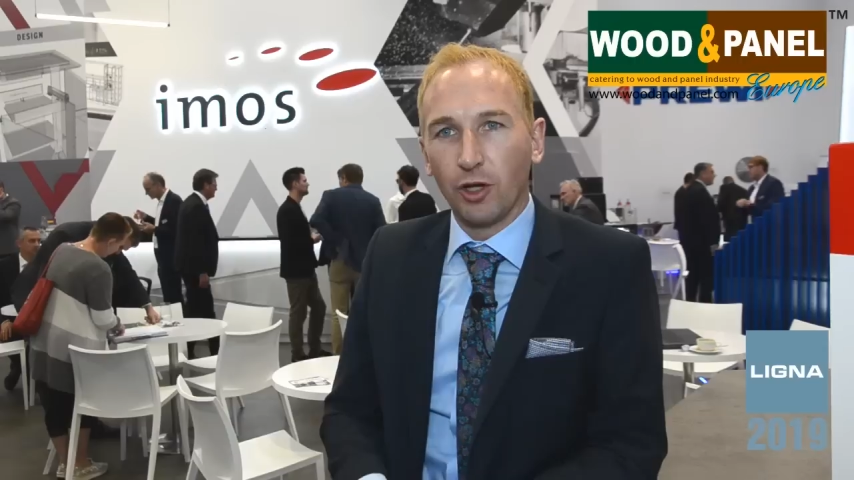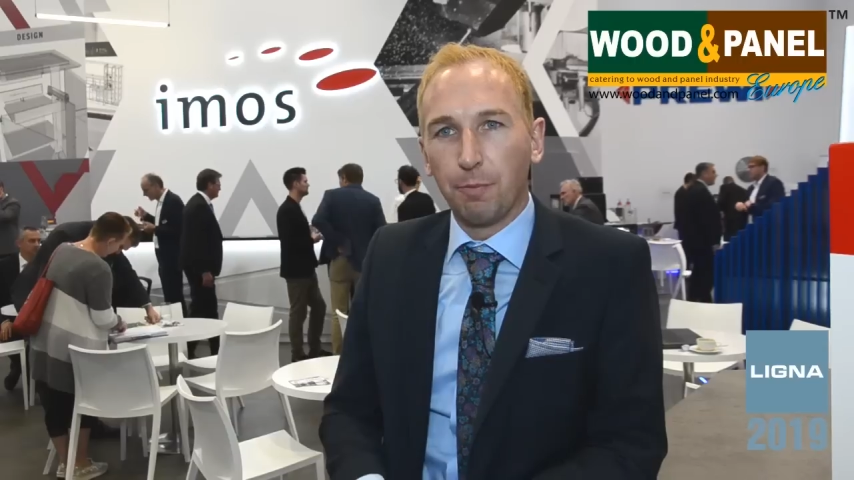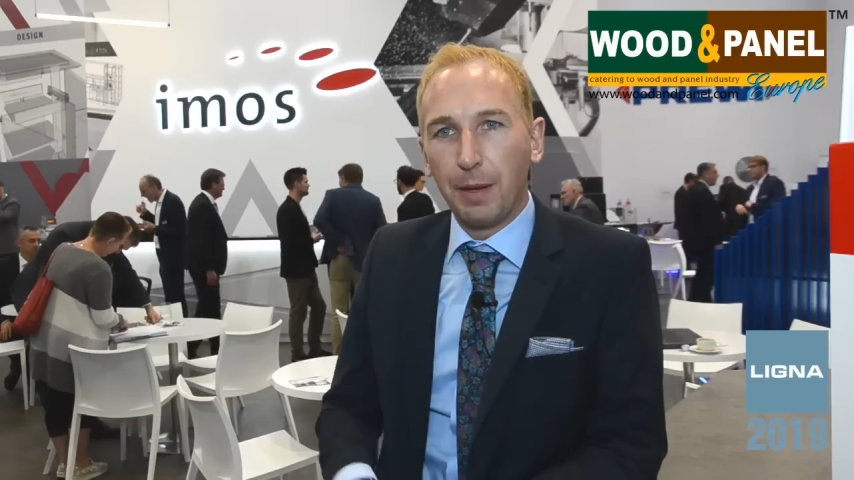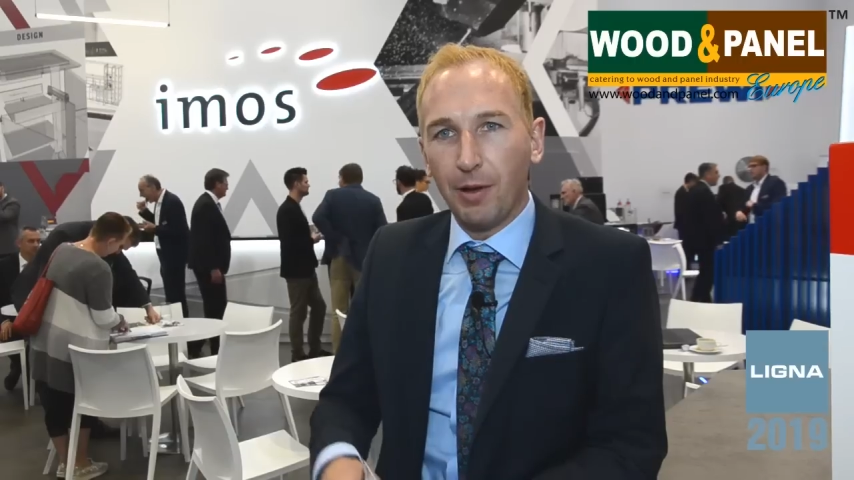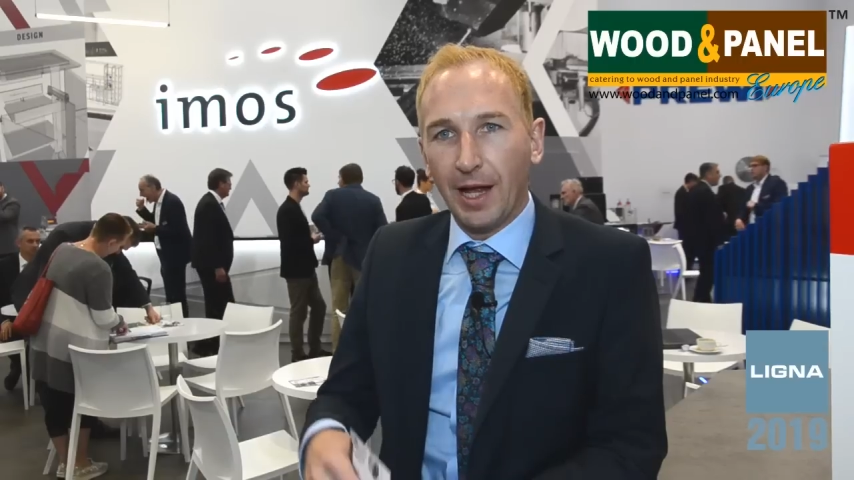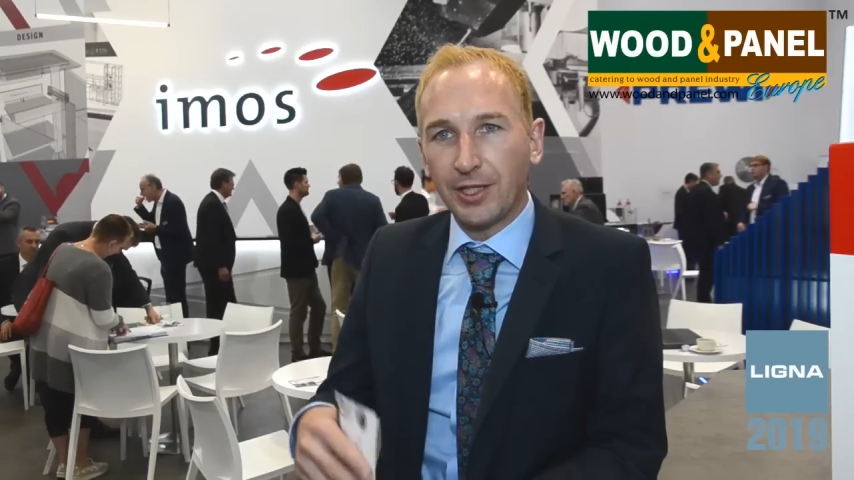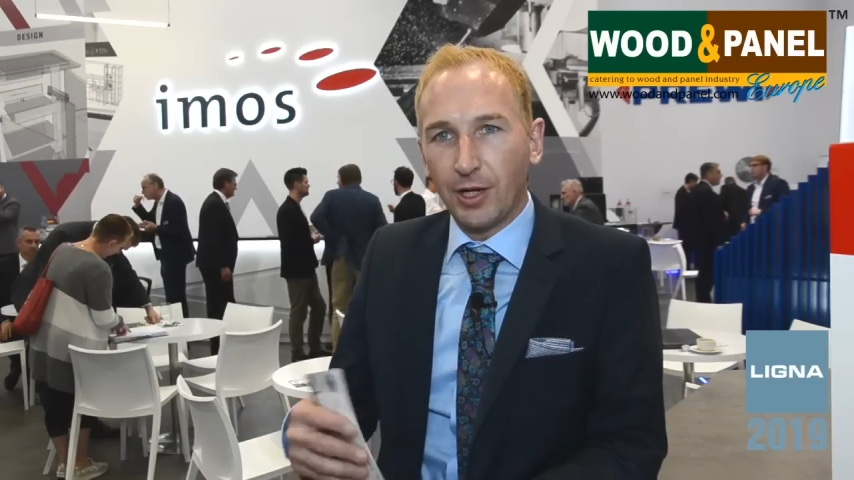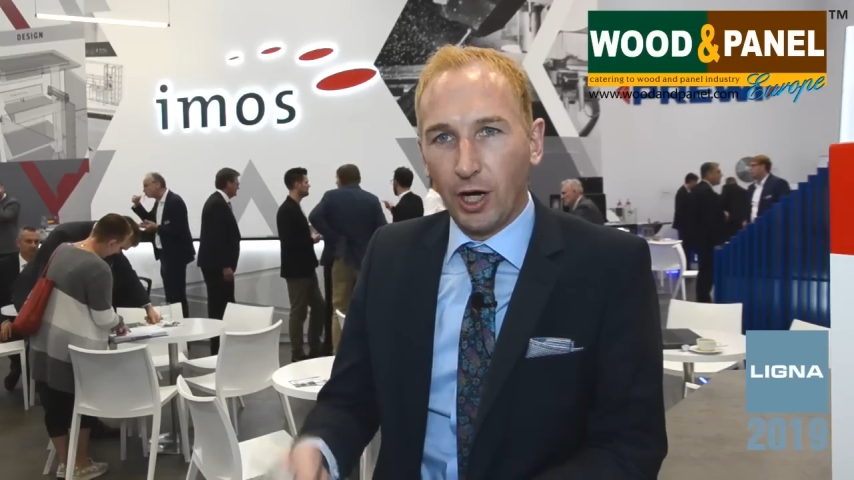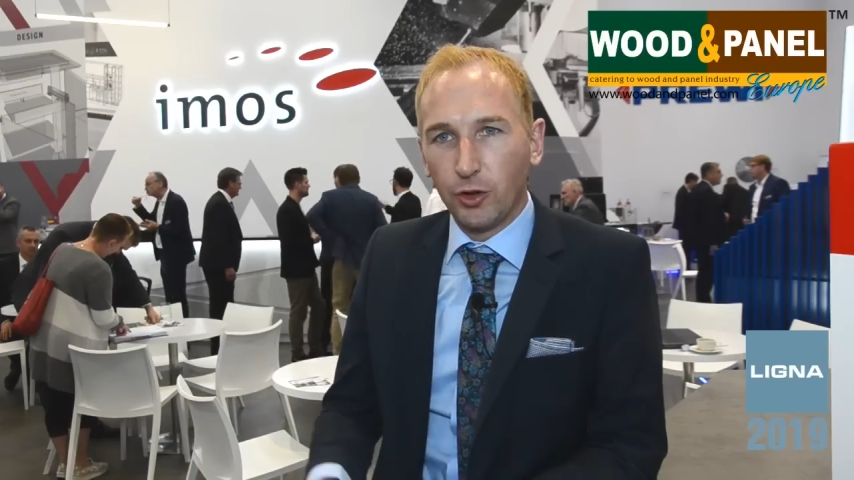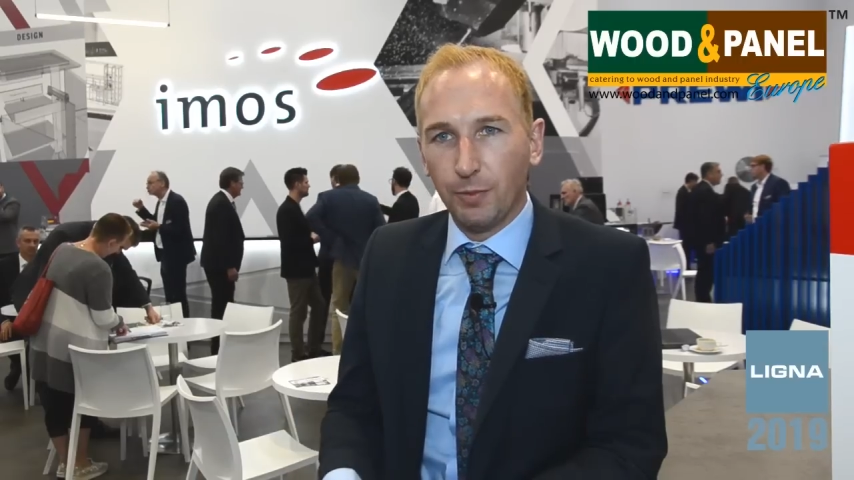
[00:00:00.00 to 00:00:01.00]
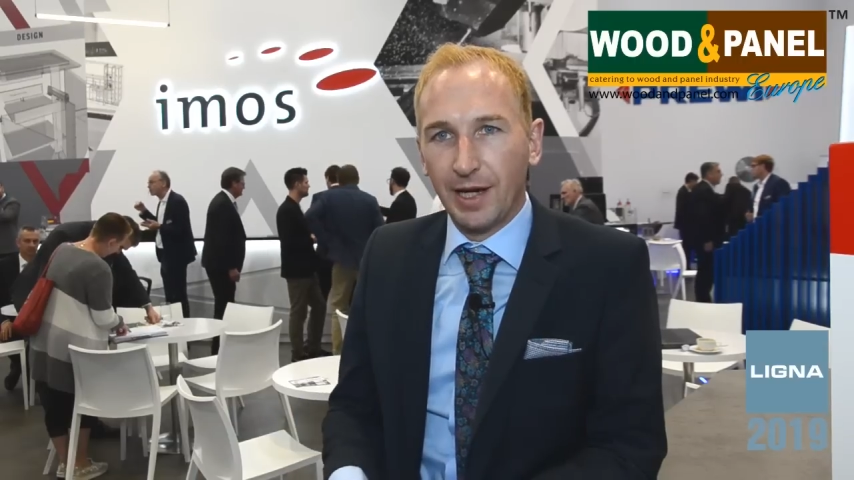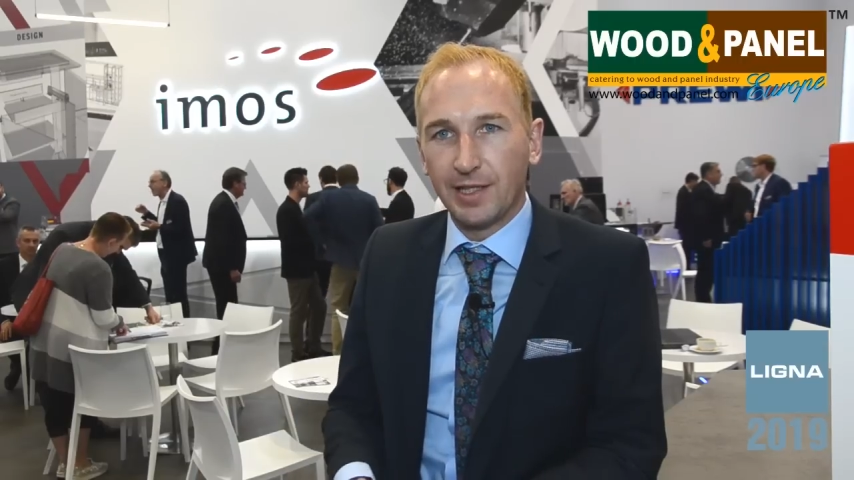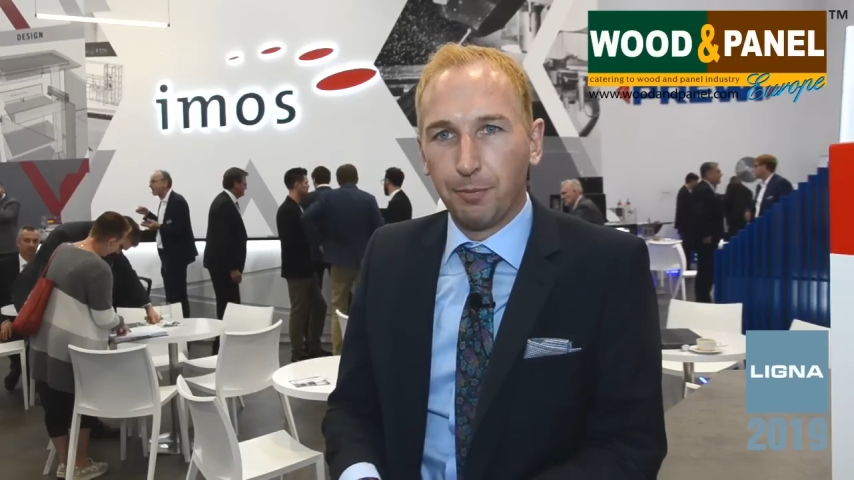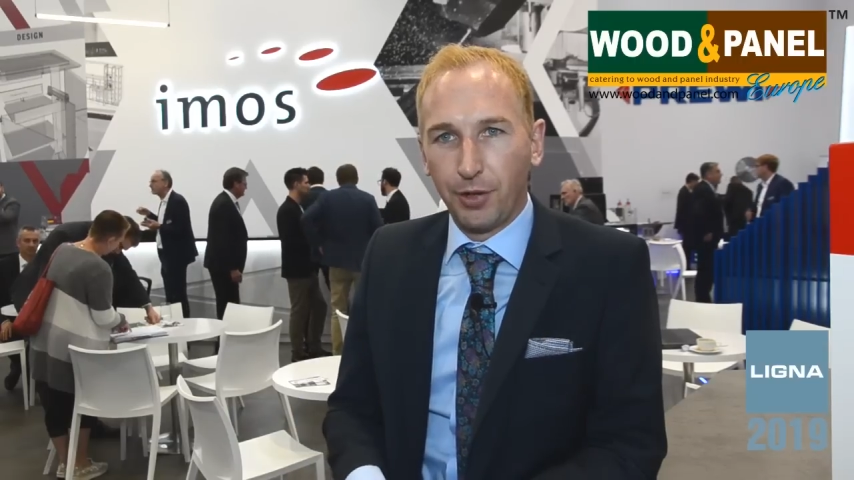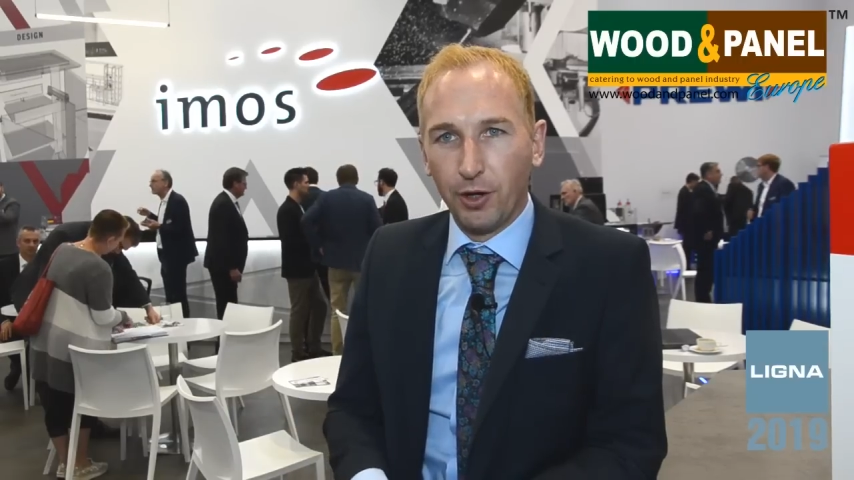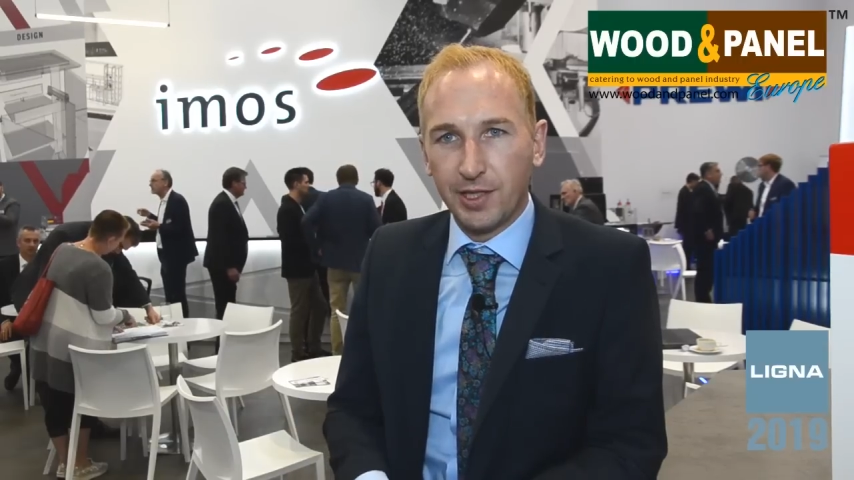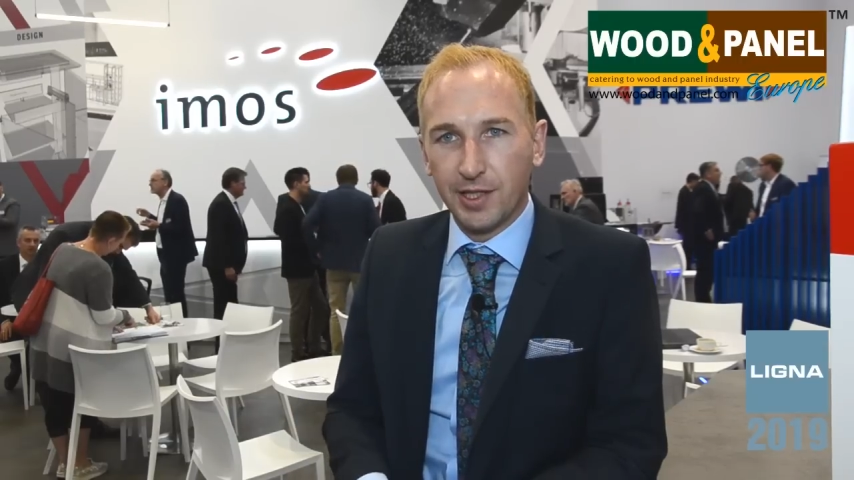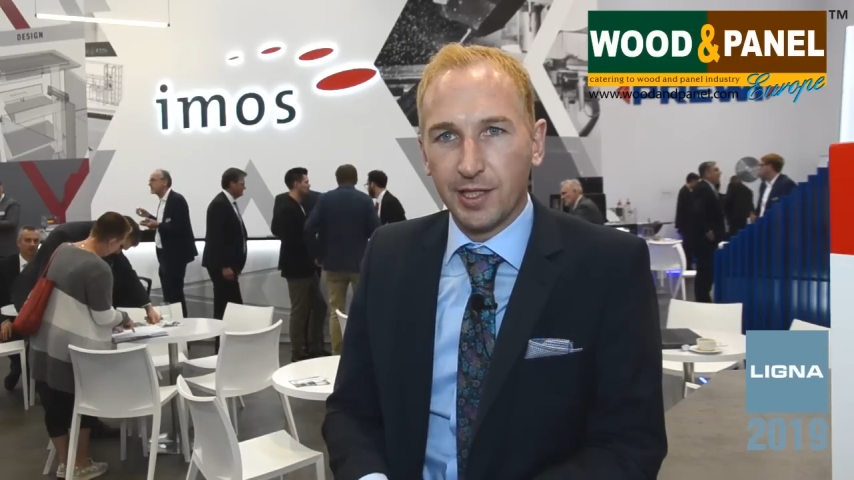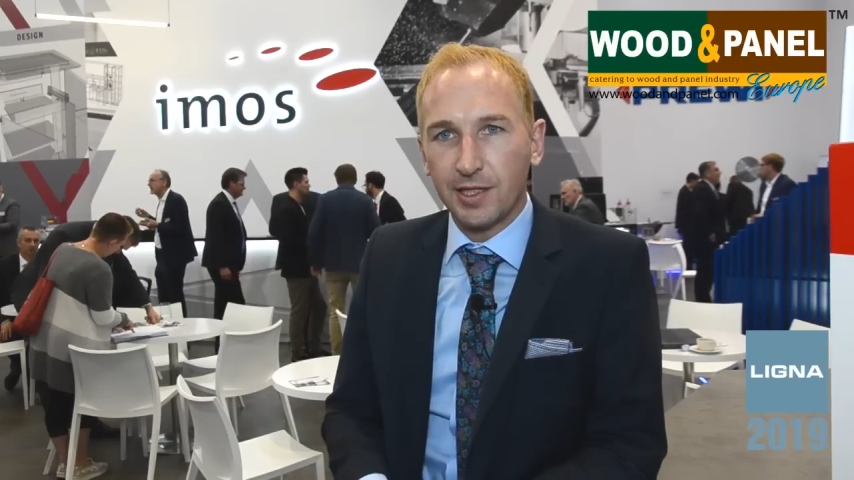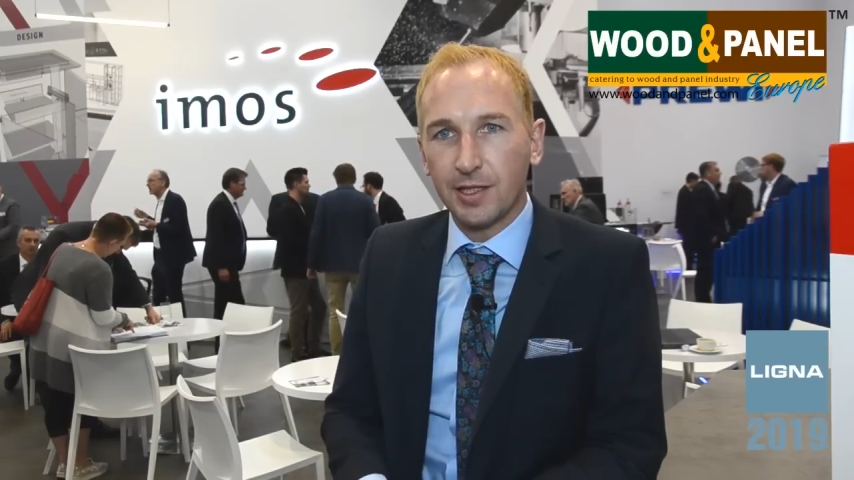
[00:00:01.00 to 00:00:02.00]
So people like to automate their
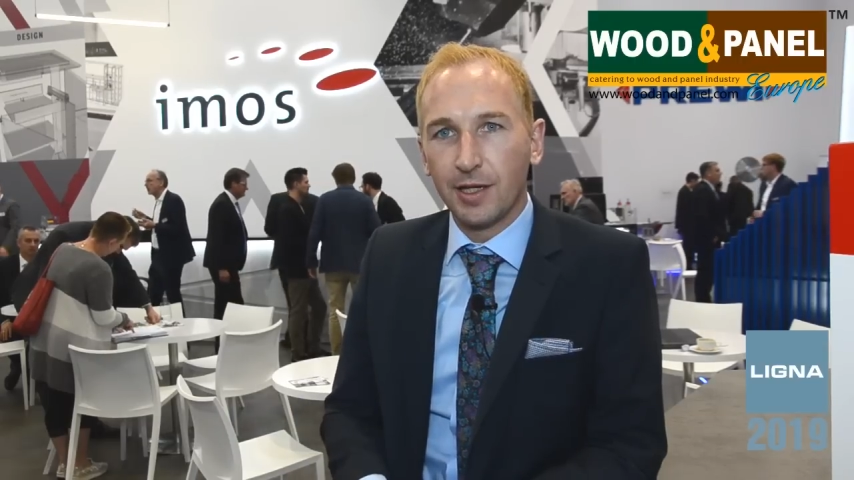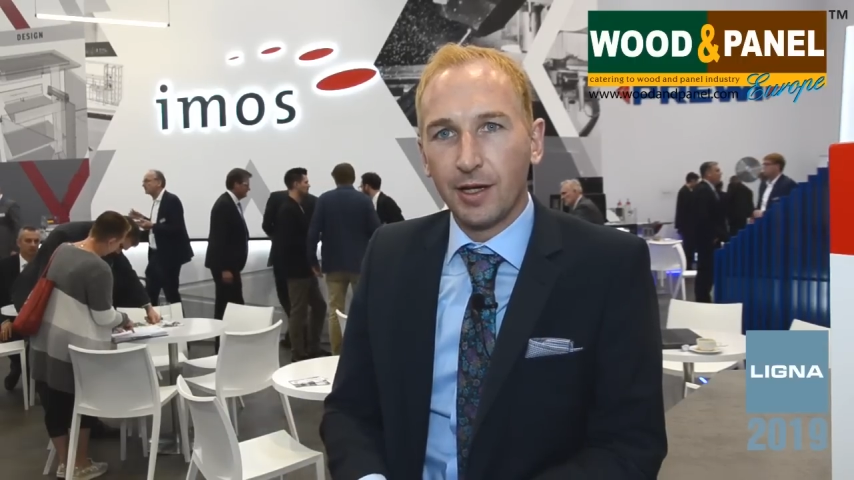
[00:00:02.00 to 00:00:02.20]
processes